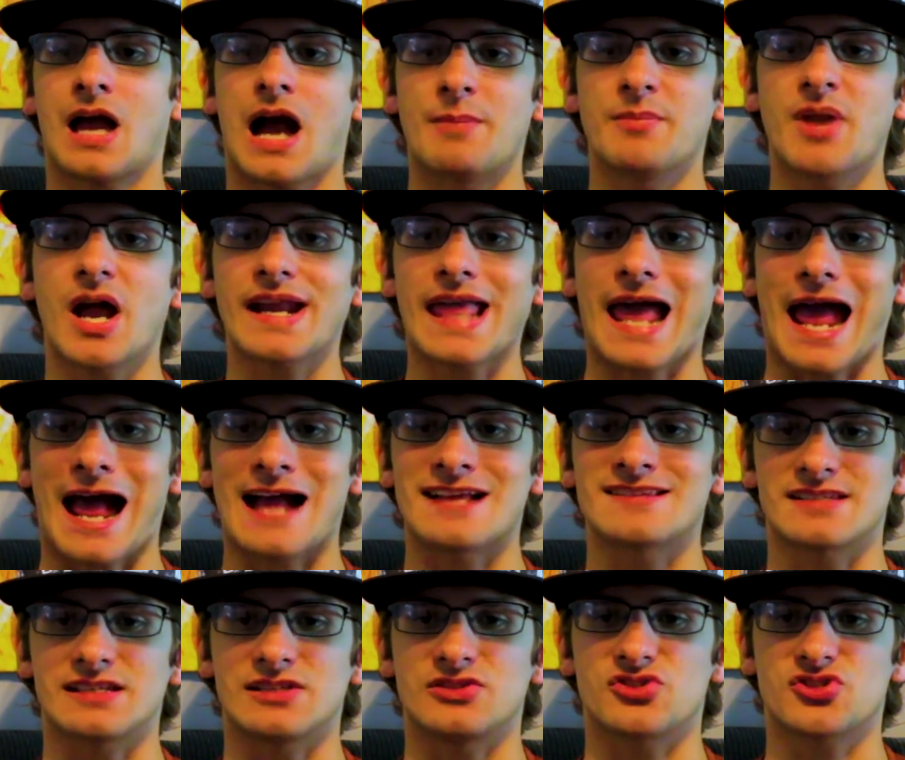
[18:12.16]
I'm not
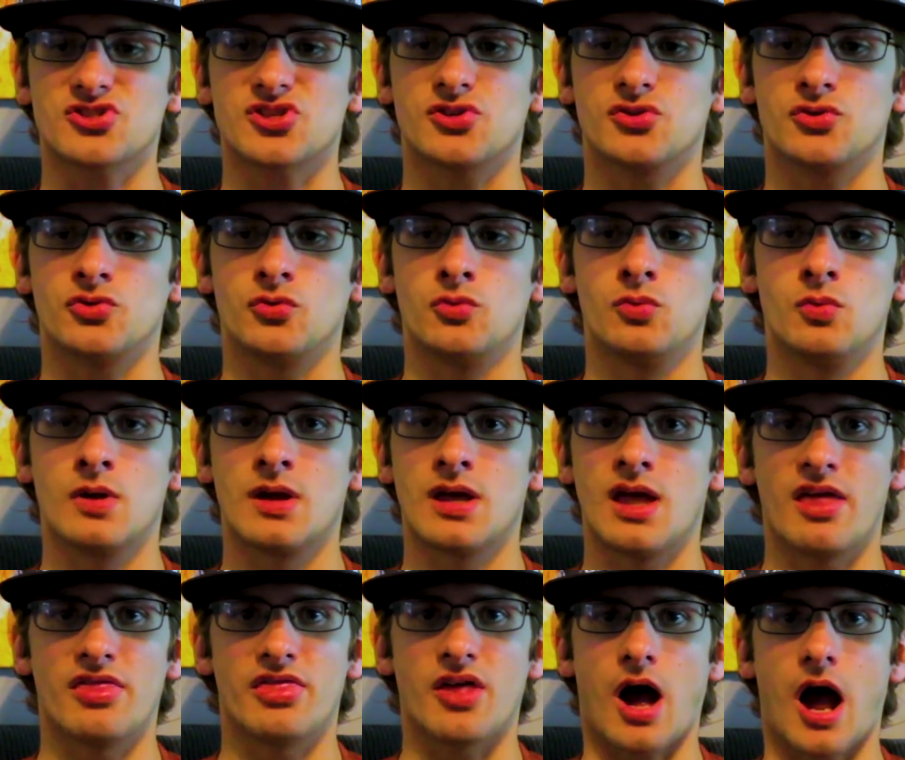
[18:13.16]
as into
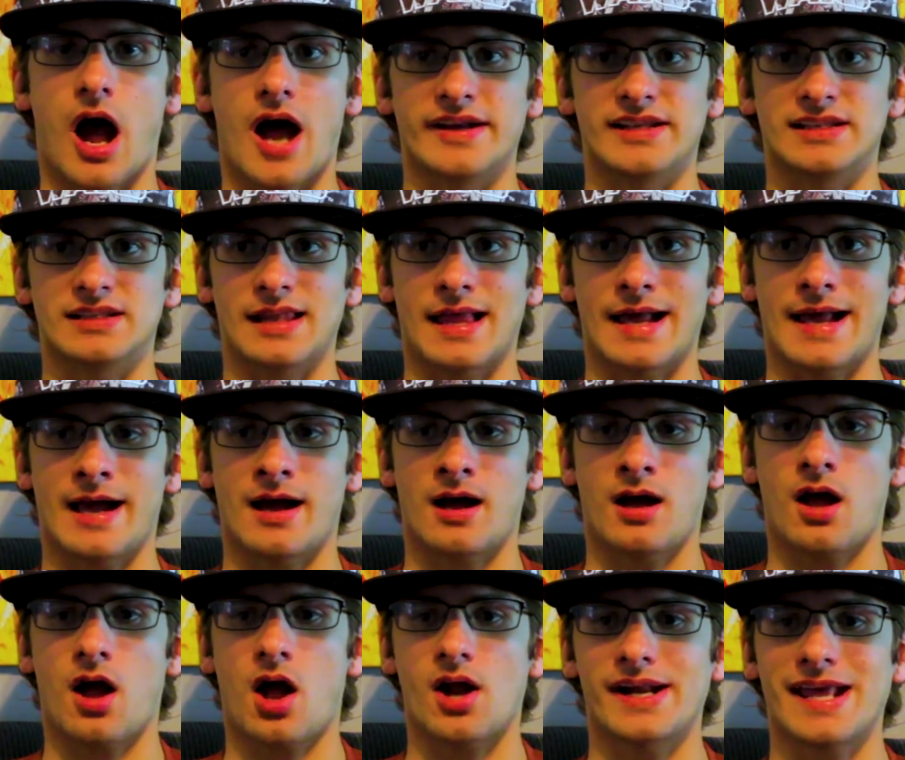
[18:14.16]
the Han and
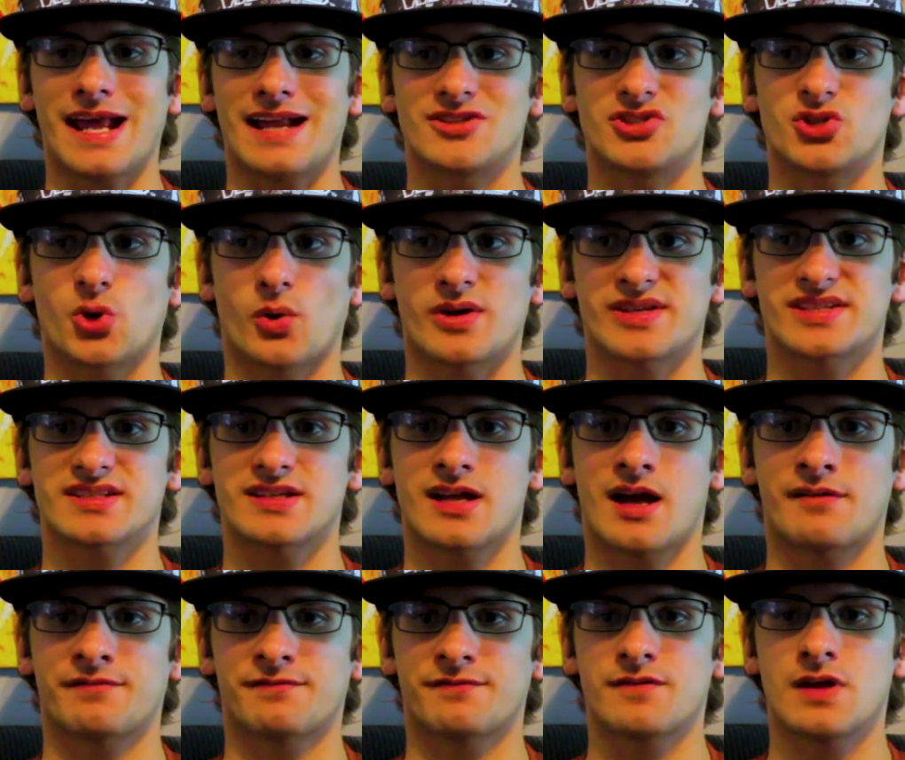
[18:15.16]
Leia on Endor
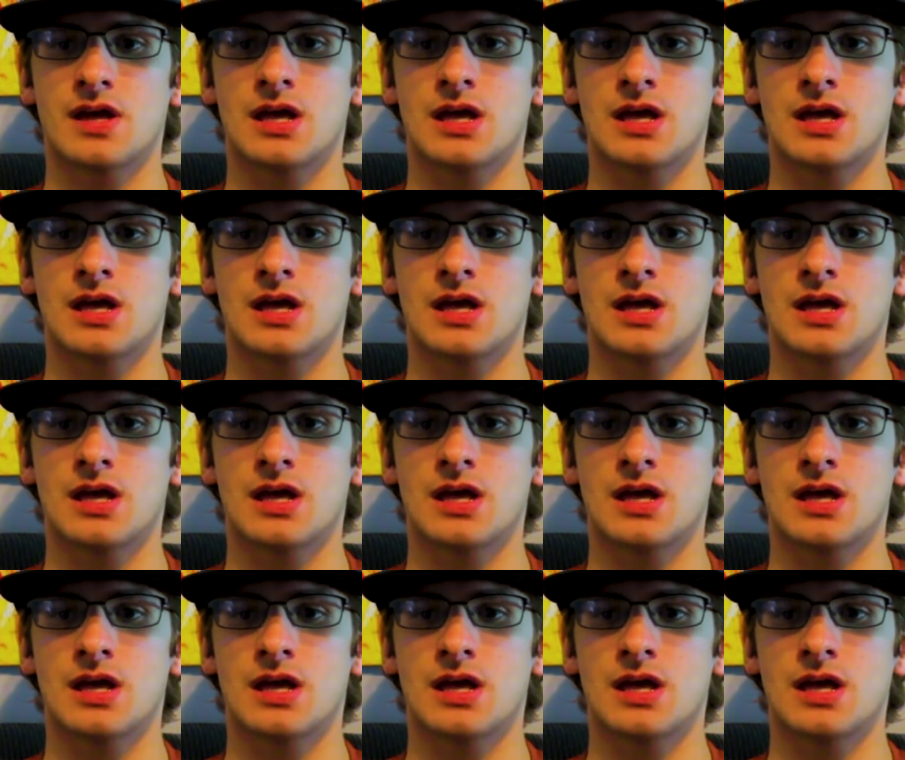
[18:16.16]
stuff.